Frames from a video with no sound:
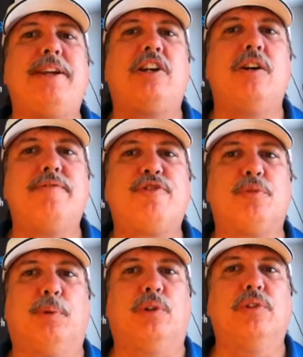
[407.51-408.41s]
be
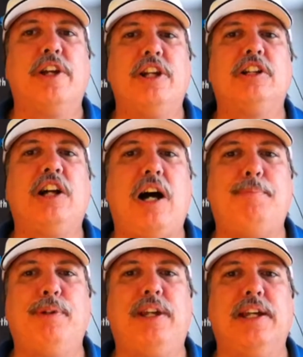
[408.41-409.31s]
comfortable and
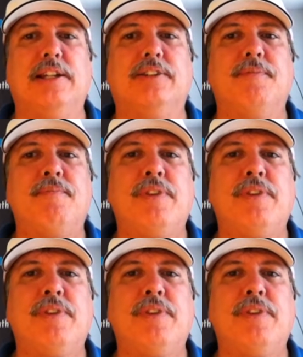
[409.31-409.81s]
uncomplicated.